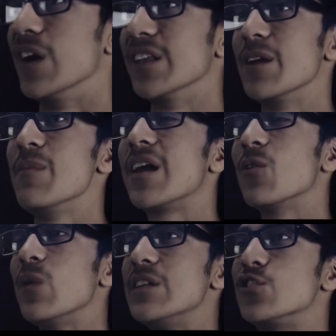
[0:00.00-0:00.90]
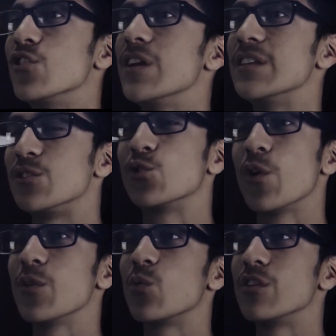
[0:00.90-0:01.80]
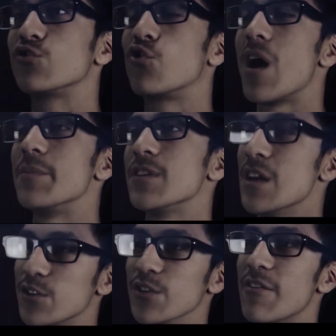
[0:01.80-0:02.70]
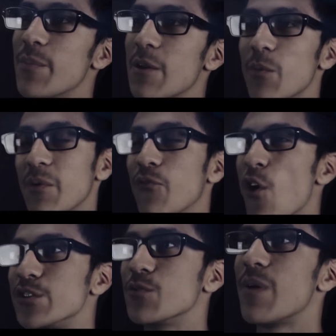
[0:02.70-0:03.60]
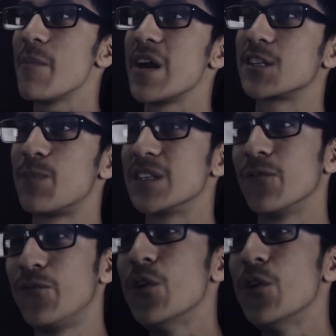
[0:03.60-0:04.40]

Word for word: finally make it winter and destroy the world's crops so everybody will be forced to buy my expensive